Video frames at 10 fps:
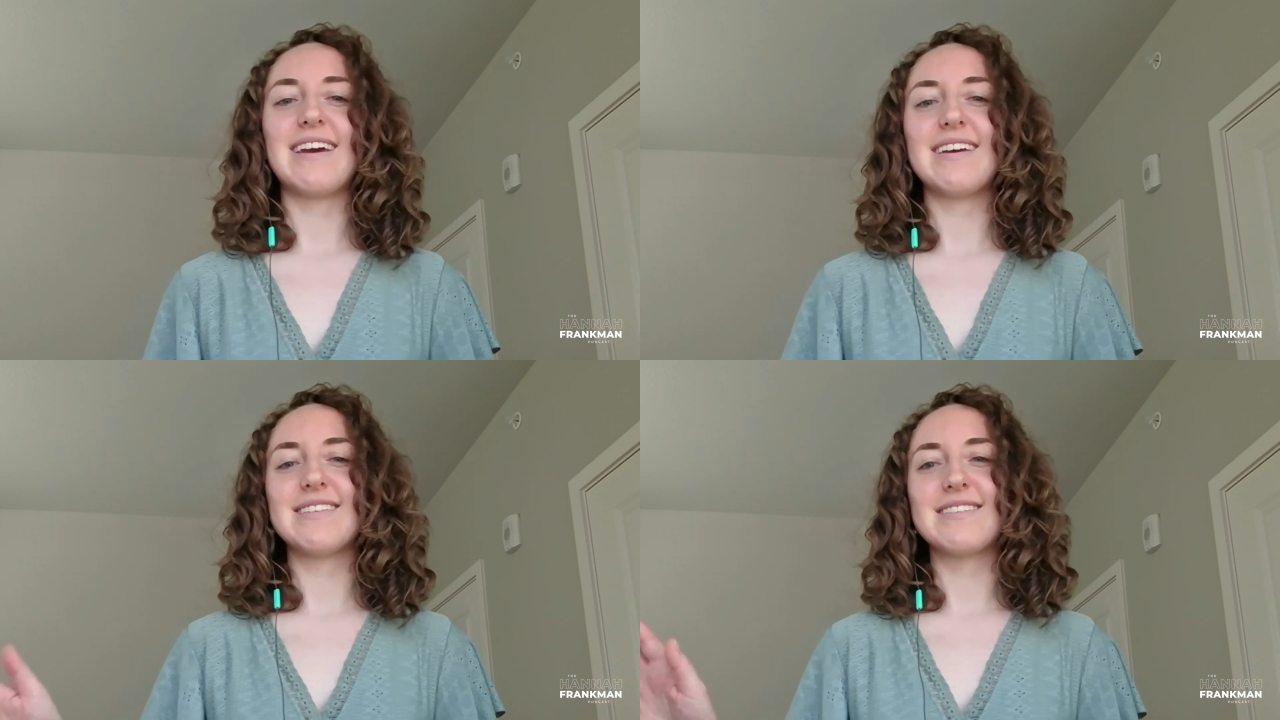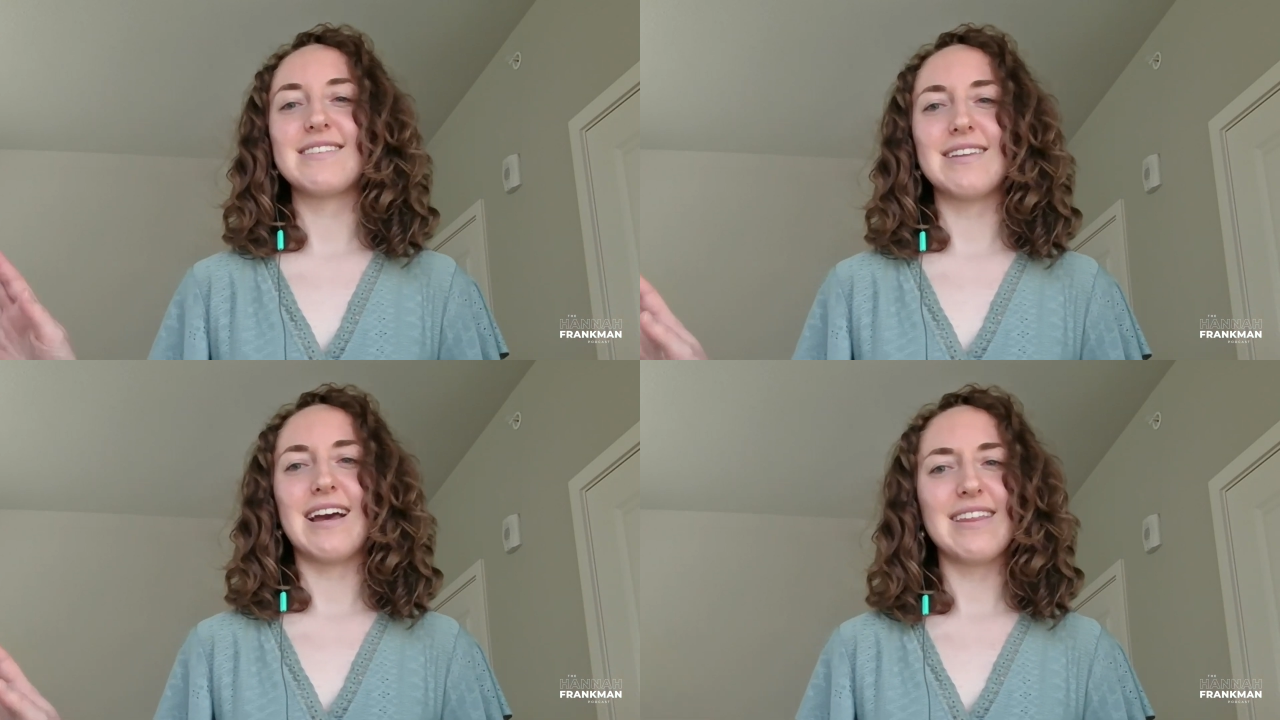
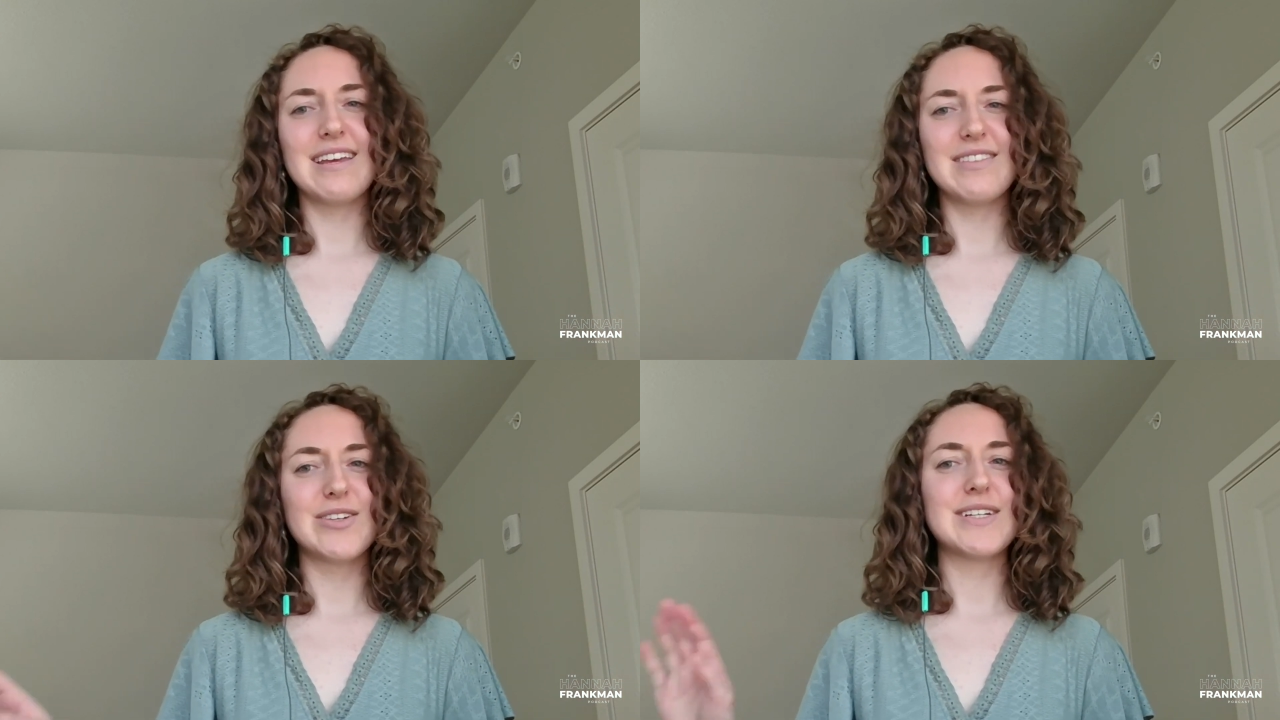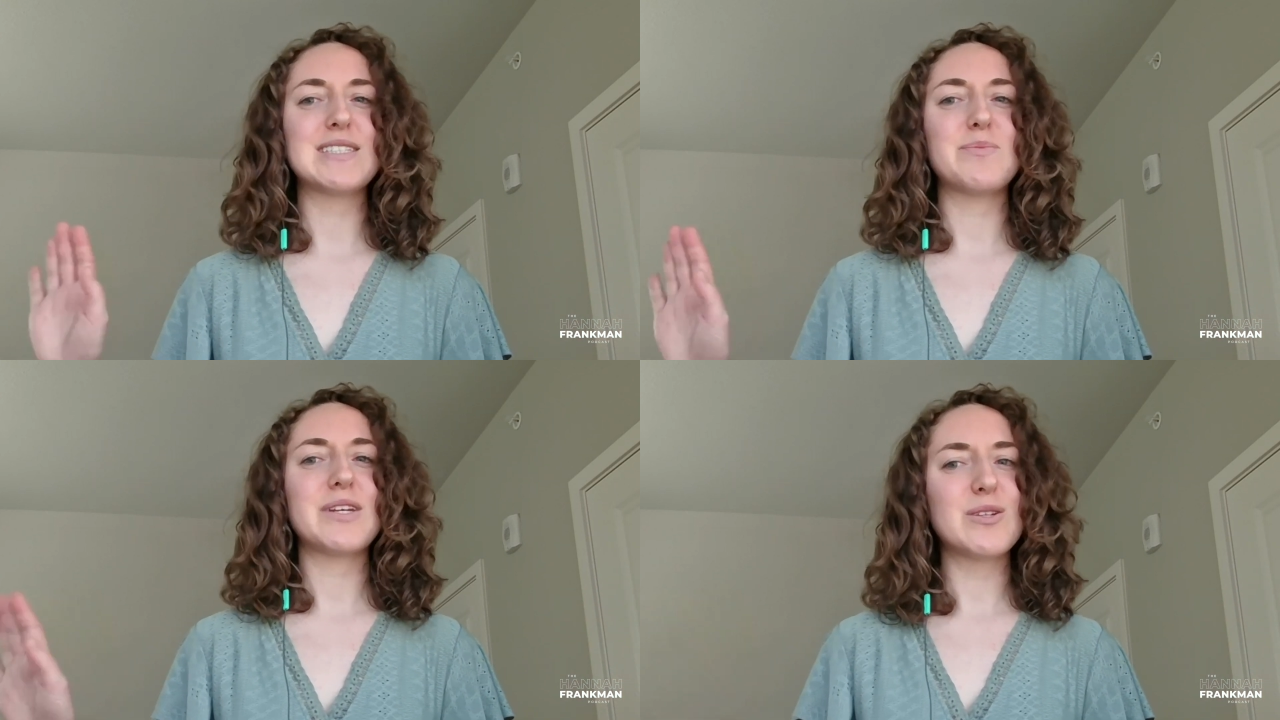And I think there
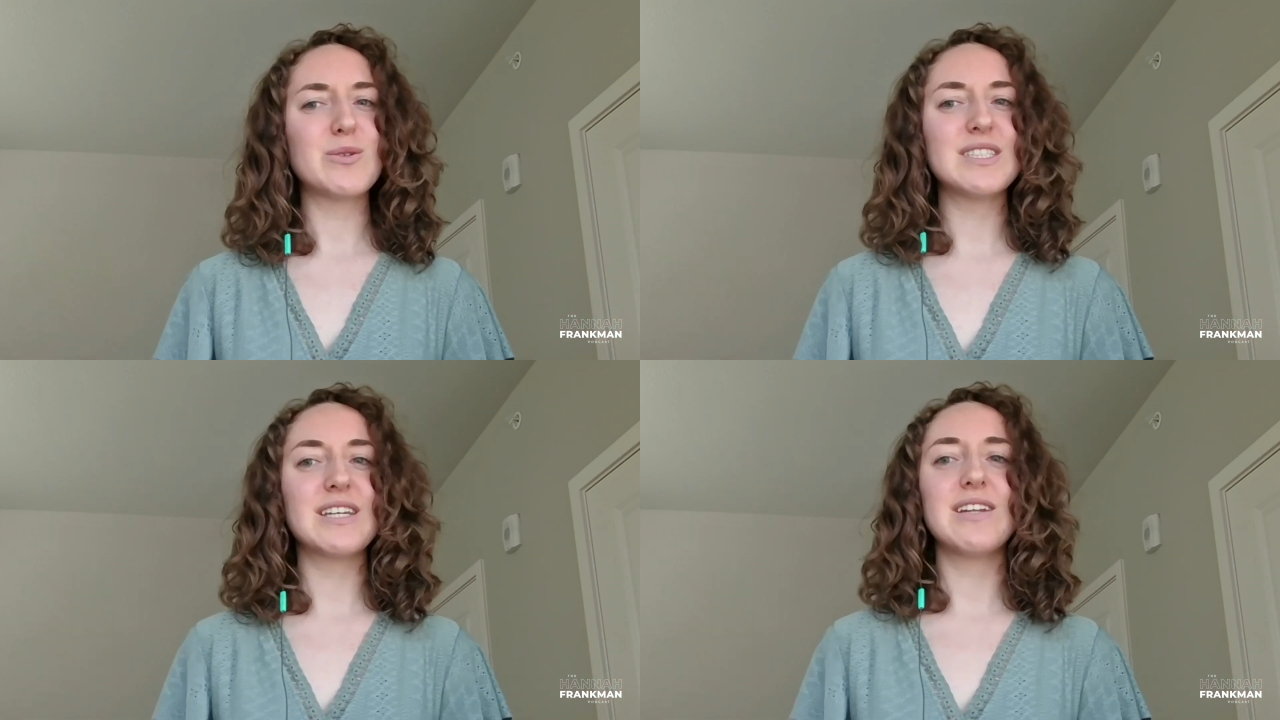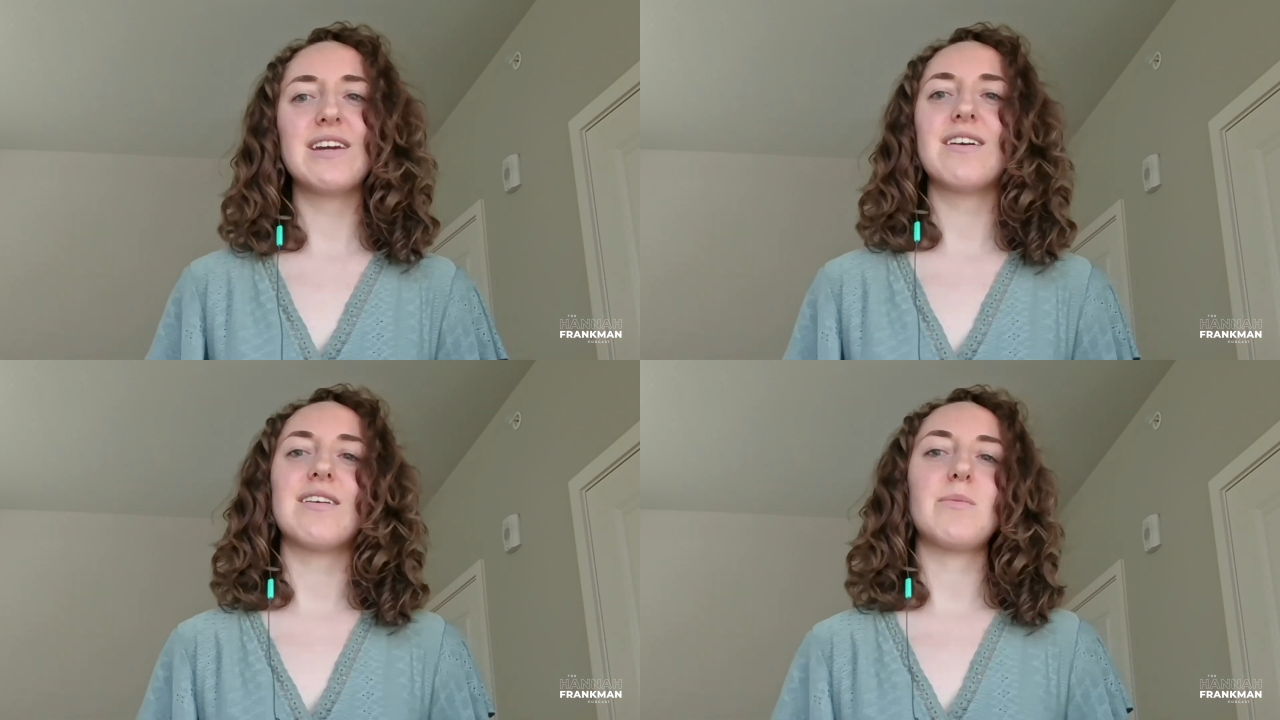needs to be a new scene
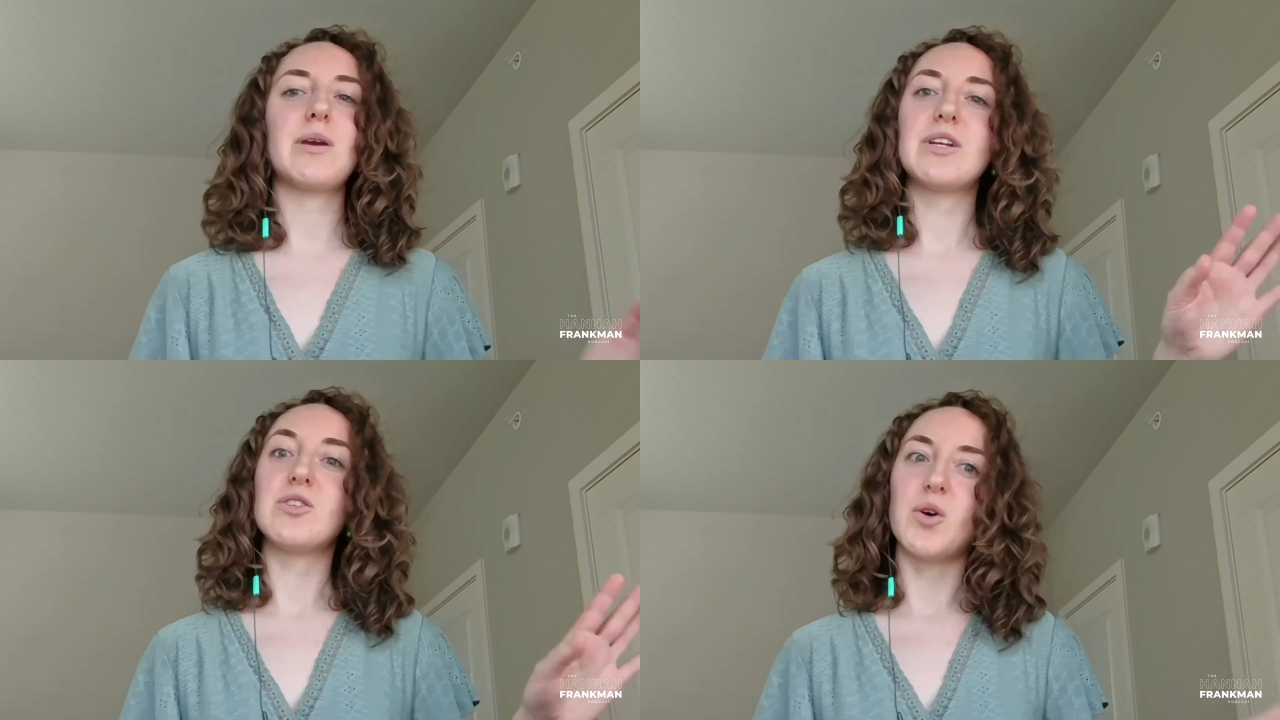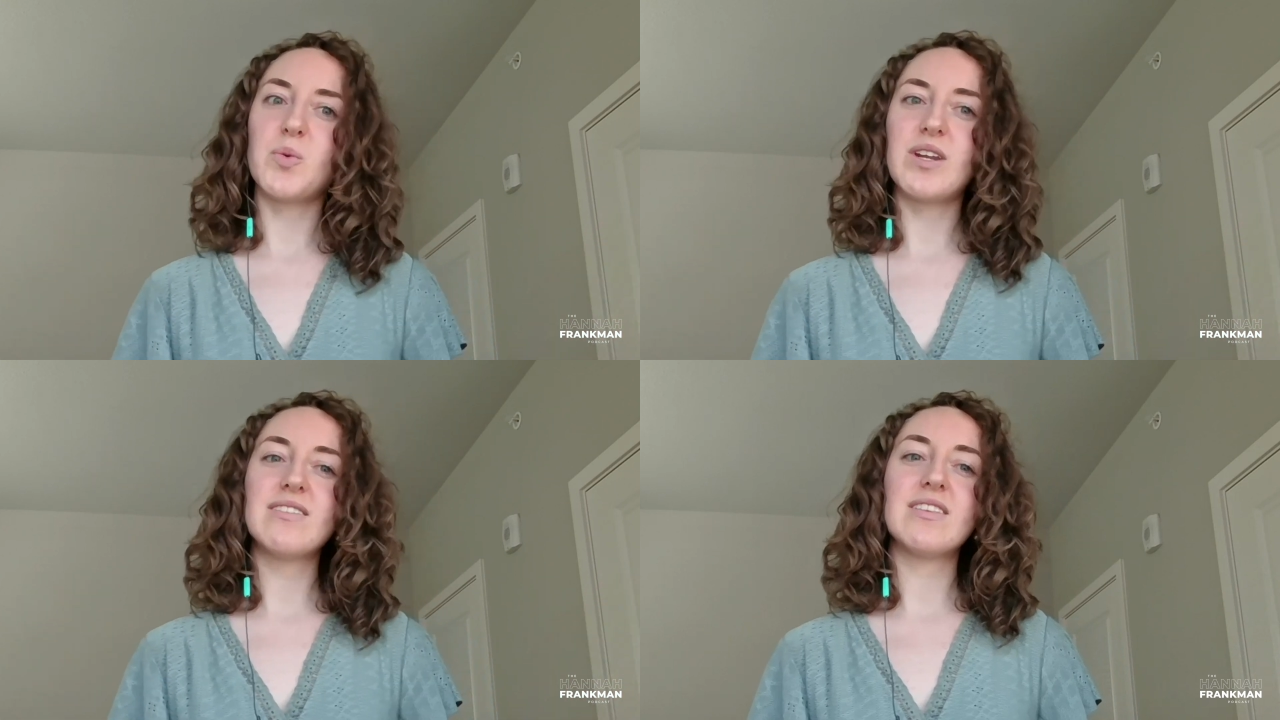here. And I maybe
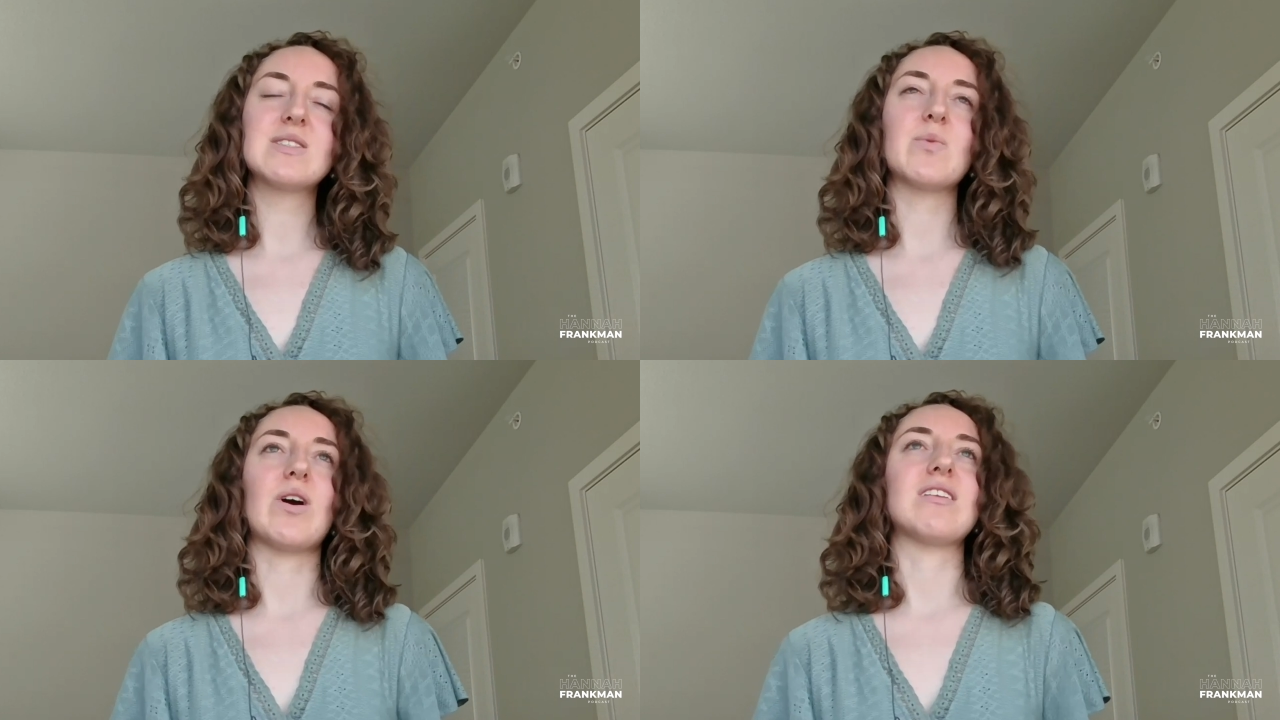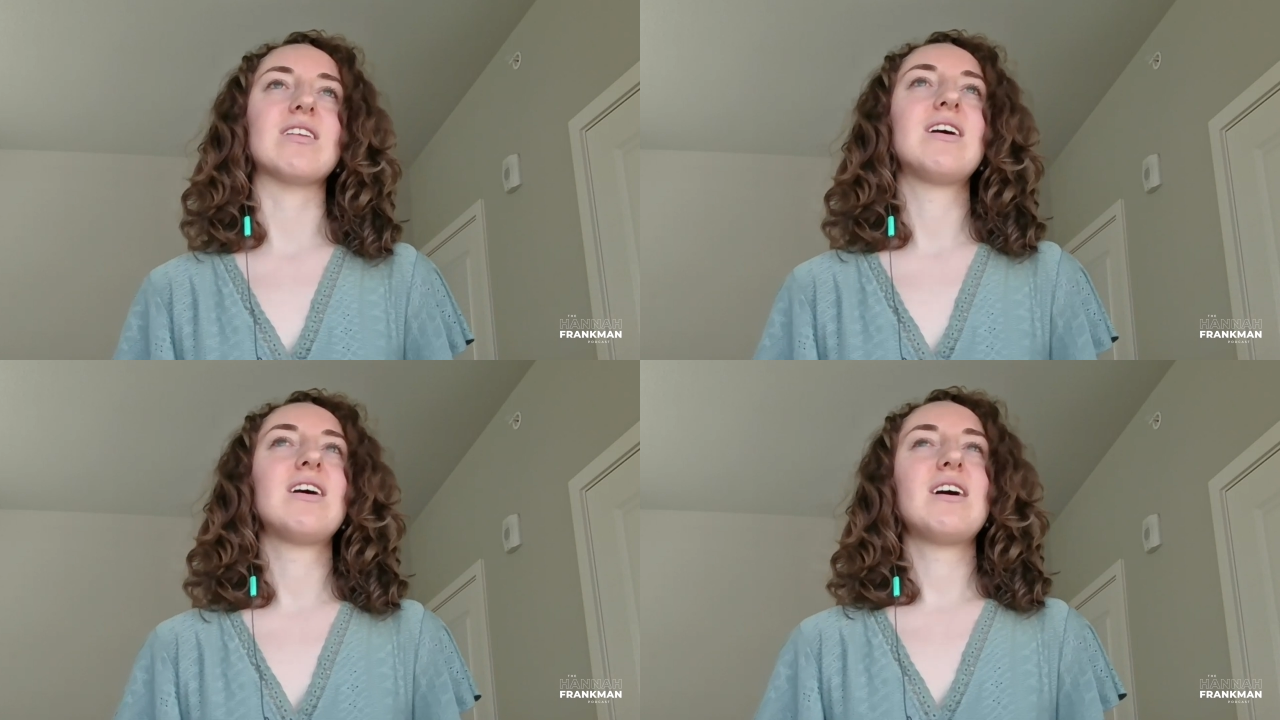don't need this one.